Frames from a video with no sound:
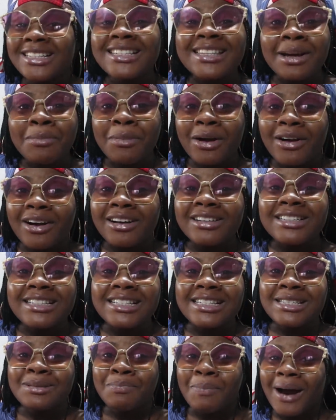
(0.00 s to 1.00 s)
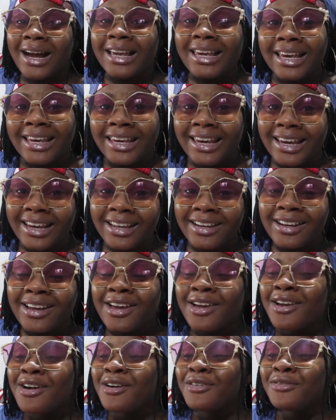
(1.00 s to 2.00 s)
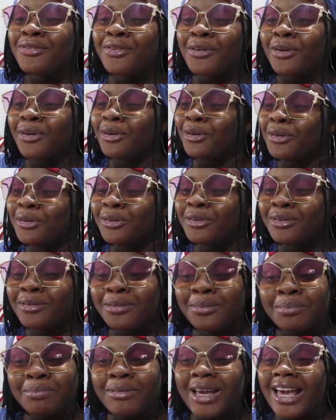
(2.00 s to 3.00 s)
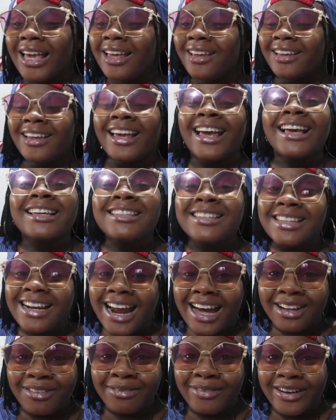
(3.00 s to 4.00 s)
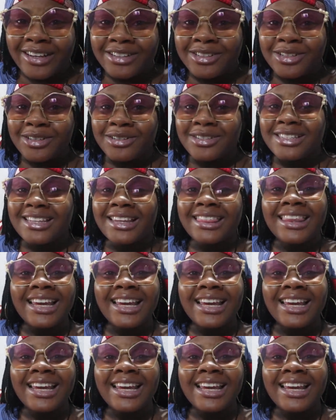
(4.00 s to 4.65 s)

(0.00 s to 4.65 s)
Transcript: this time around, she's back again for extra adventures. The